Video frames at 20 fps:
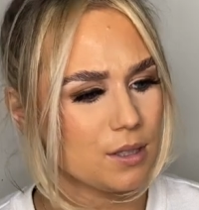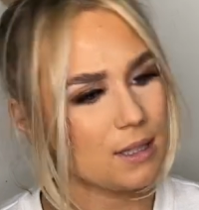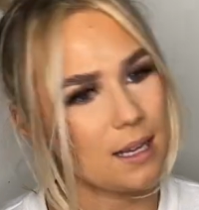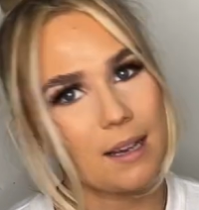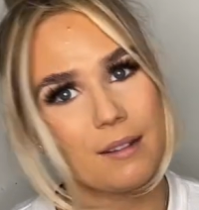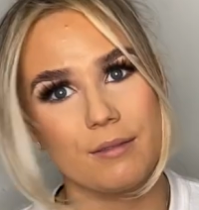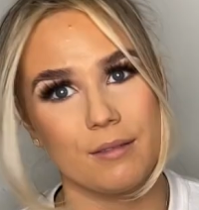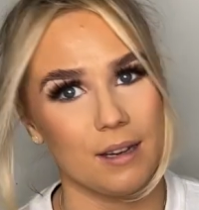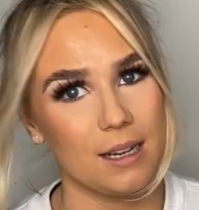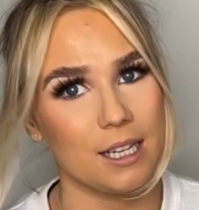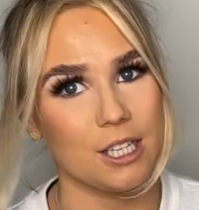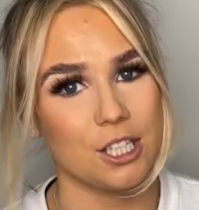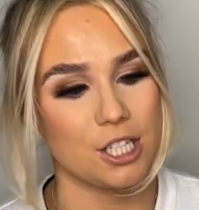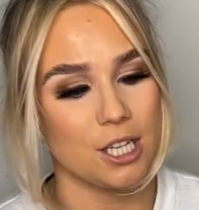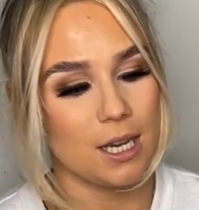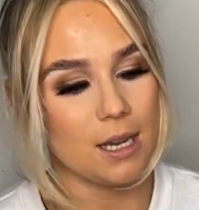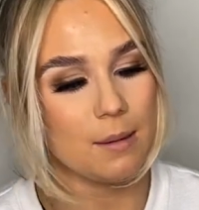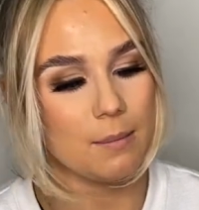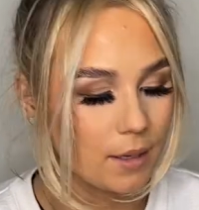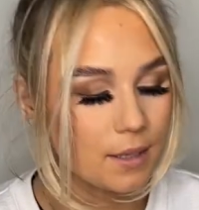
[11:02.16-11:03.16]
like really
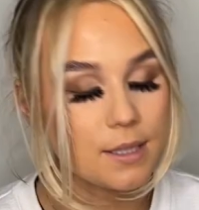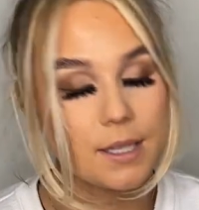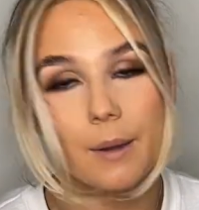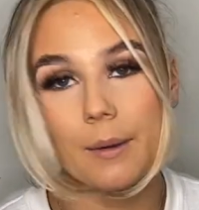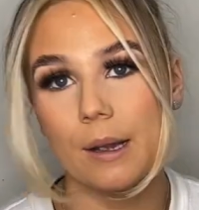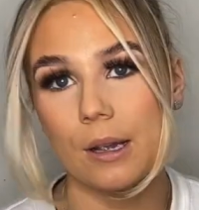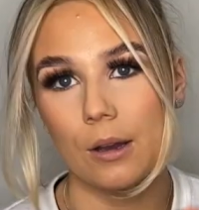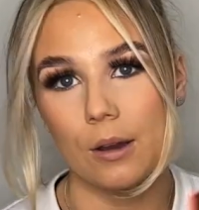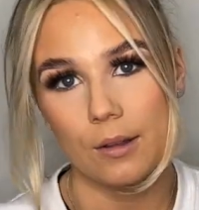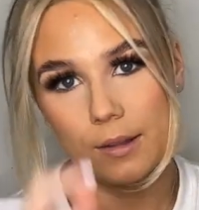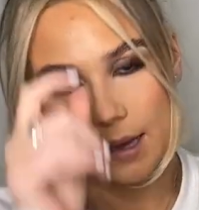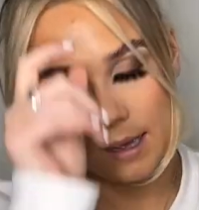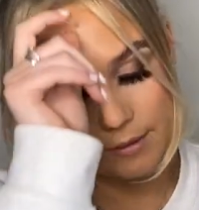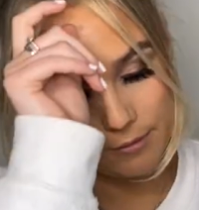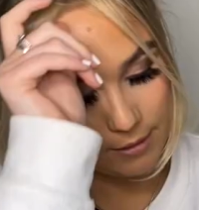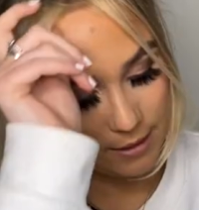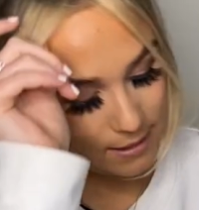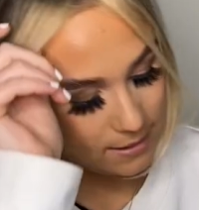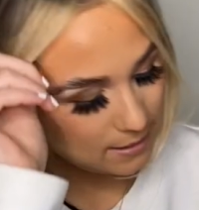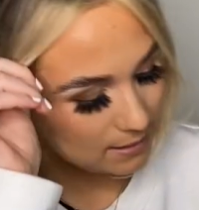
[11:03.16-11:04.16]
cheap, so I got that
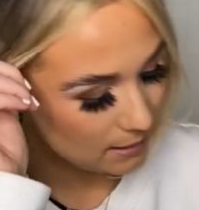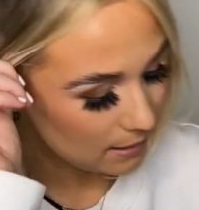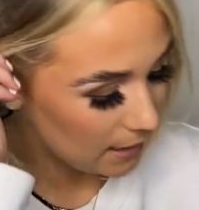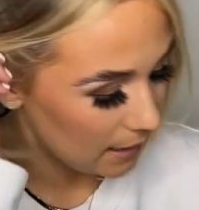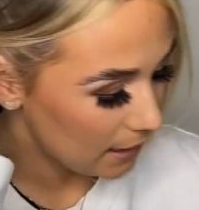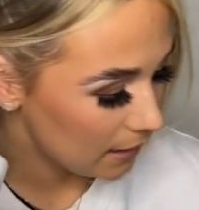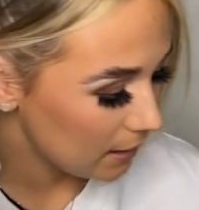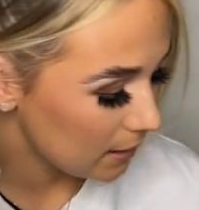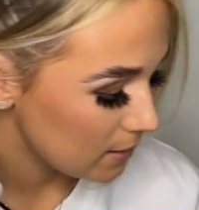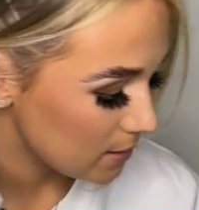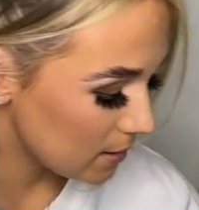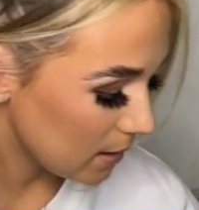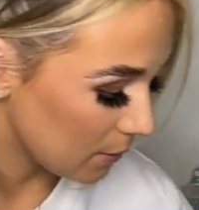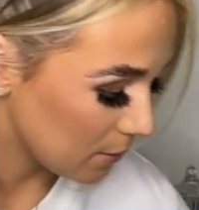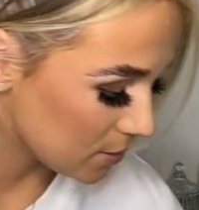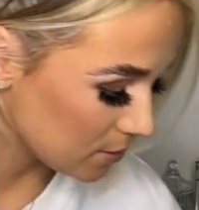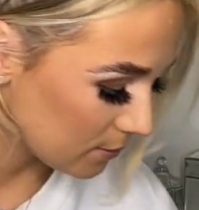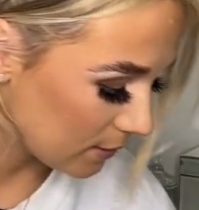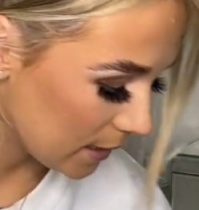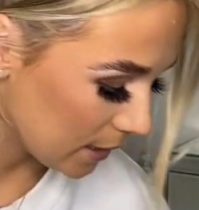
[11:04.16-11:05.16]
recently, so that
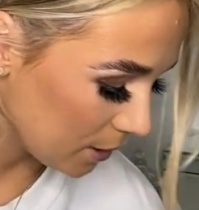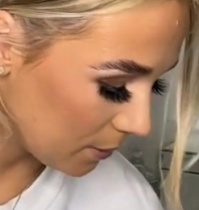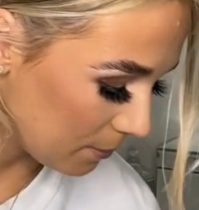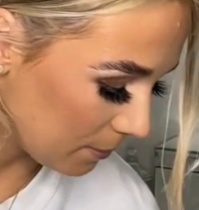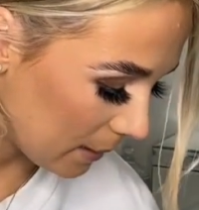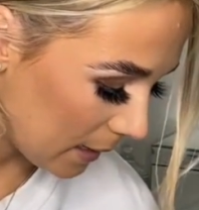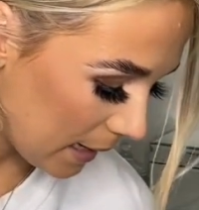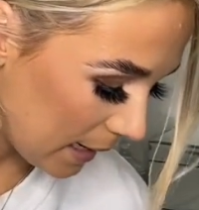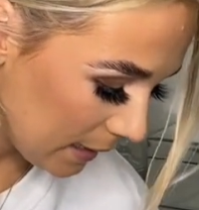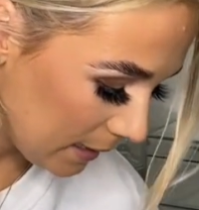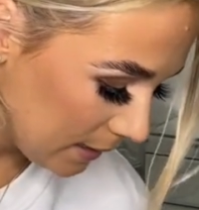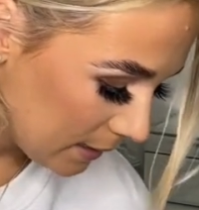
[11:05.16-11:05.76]
was a really good buy.